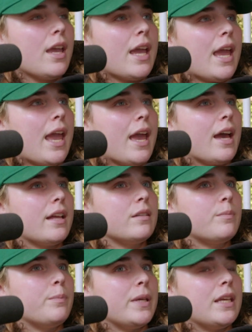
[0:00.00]
And
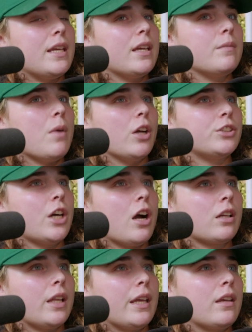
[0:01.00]
being in
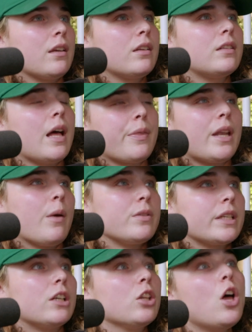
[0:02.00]
Montauk, like not that I was
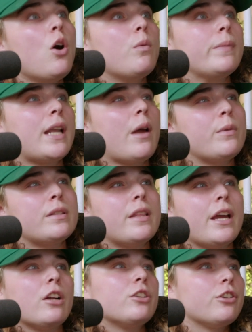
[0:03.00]
like alone, but I was
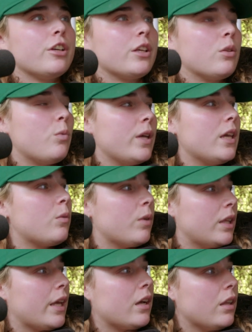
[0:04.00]
there during the week
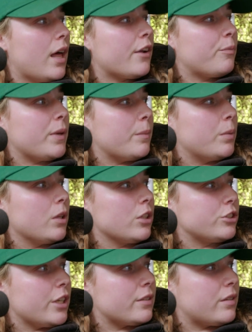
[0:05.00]
when like a lot of people are
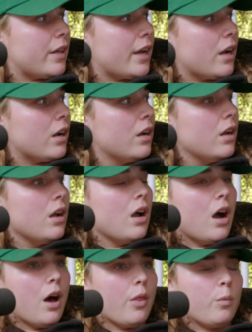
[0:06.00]
just there
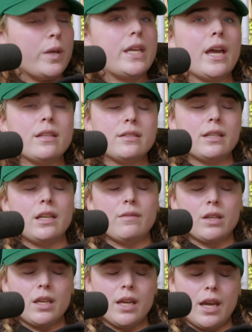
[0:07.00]
on the weekends. Like
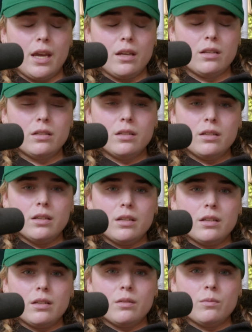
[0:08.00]
even Kit
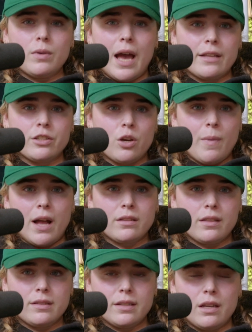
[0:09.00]
had to go back
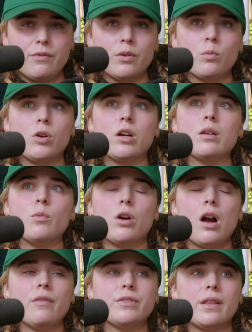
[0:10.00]
to the city for work more
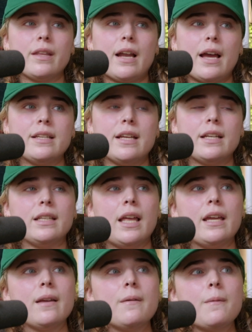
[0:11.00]
often than I did, and
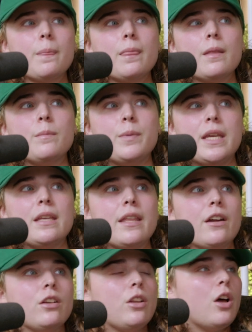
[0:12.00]
like being
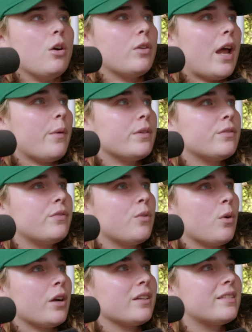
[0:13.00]
there alone, I was
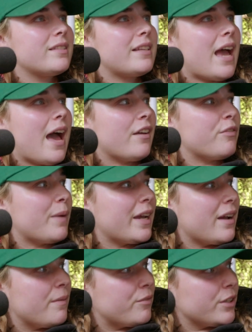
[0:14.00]
forced out of my
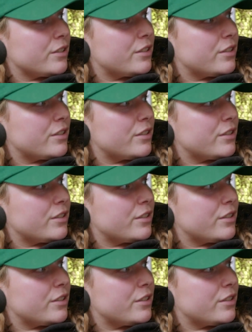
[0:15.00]
comfort